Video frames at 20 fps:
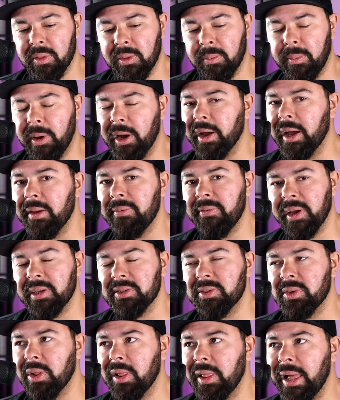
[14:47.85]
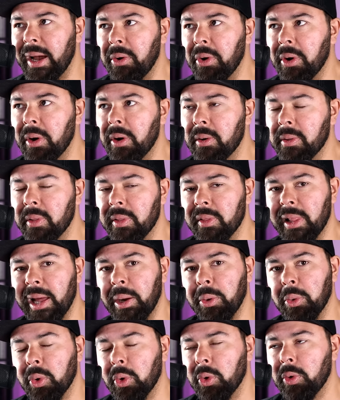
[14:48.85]
Buckeye fans are the louder
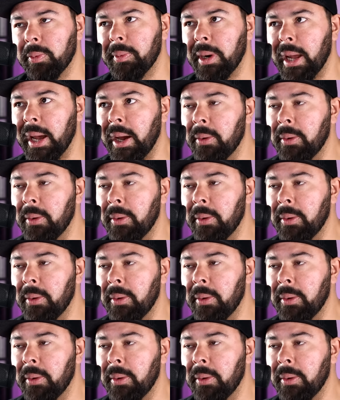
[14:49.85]
group